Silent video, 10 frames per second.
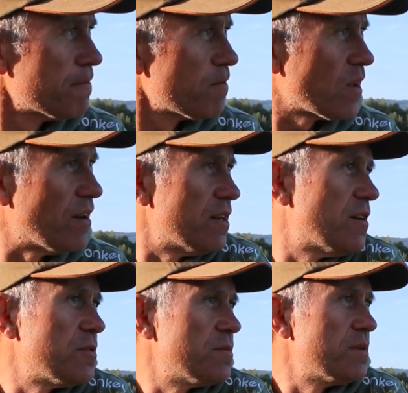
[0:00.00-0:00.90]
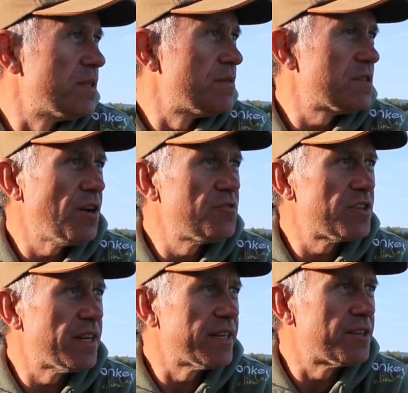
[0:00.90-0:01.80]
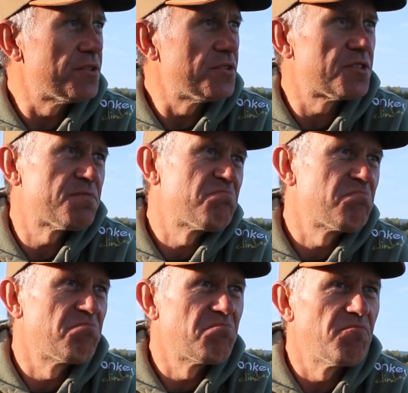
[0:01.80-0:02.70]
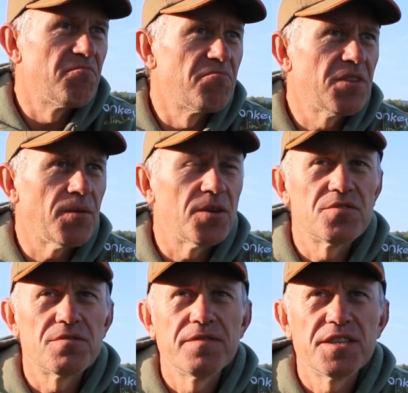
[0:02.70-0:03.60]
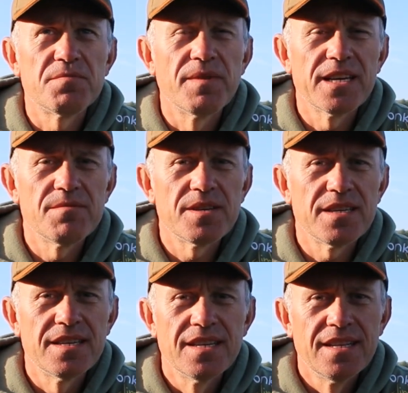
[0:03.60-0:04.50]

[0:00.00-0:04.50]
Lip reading: I know, it's 100 acres, a couple of hundred fish maybe.